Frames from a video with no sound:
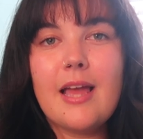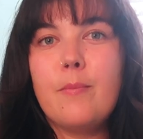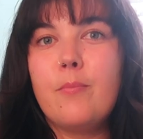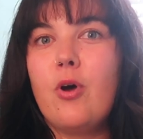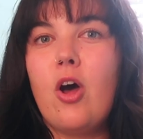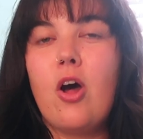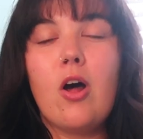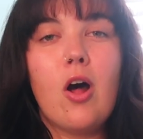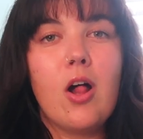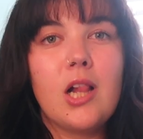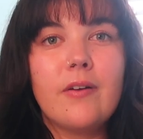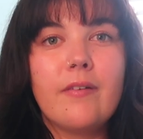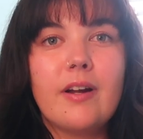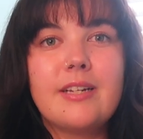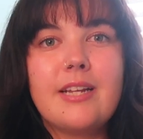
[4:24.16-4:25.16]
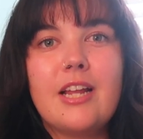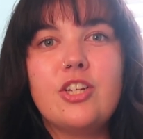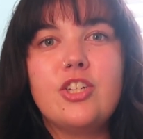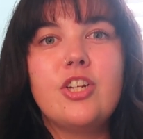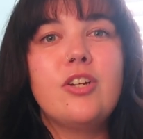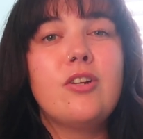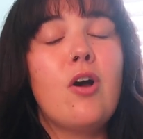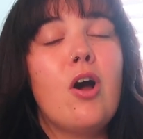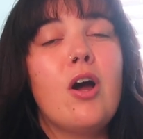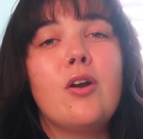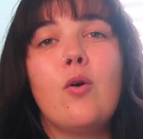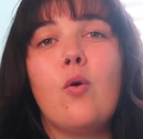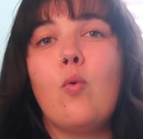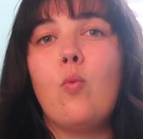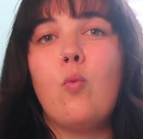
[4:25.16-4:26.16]
and put all of our attention
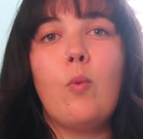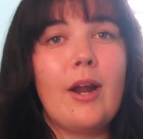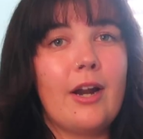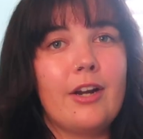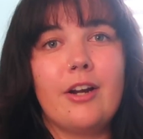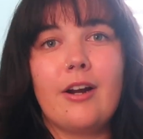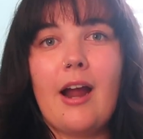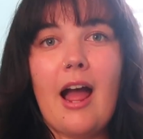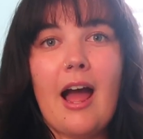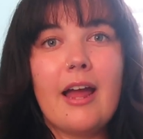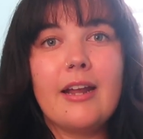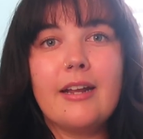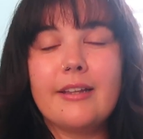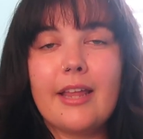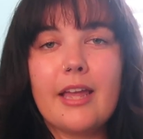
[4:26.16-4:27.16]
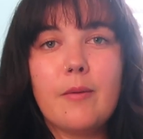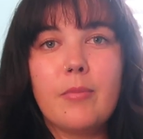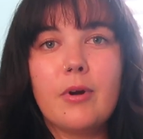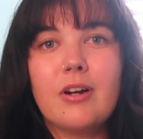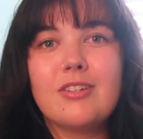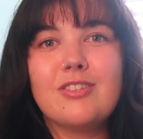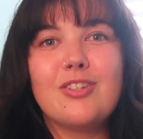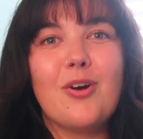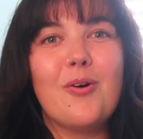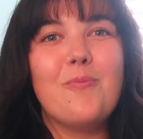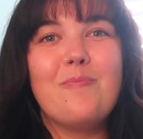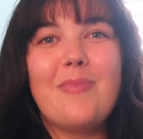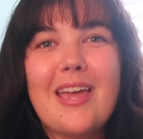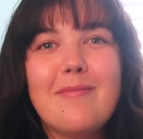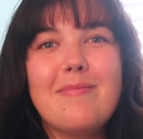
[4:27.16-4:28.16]
on where you're at in labor. So
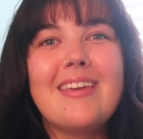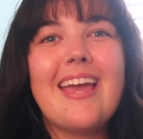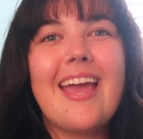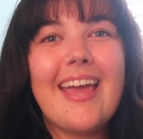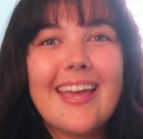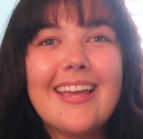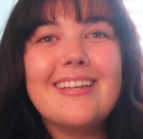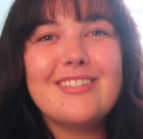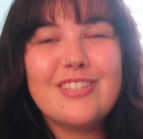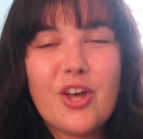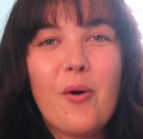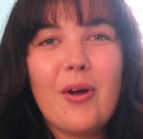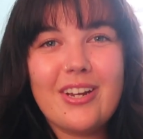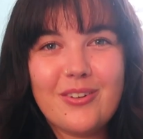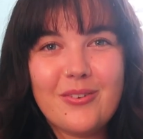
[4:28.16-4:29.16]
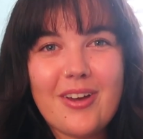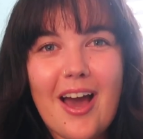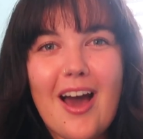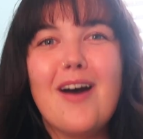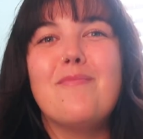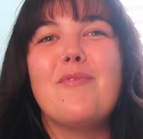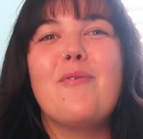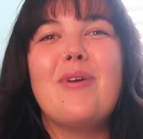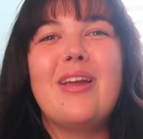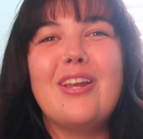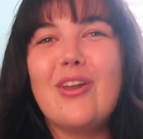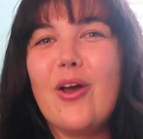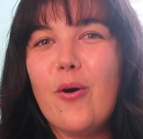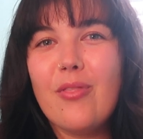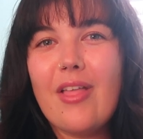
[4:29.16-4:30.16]
baby is going to come, we
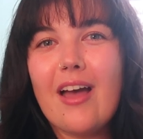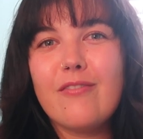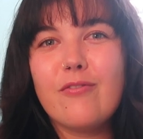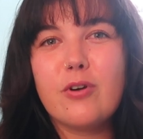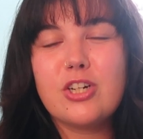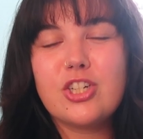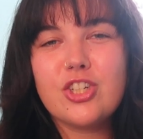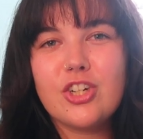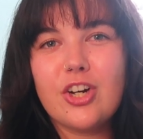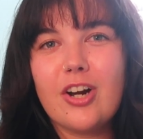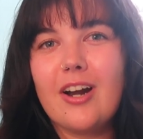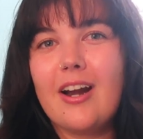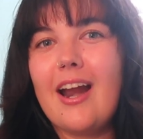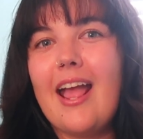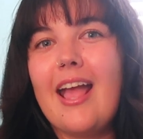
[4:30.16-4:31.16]
know that for sure.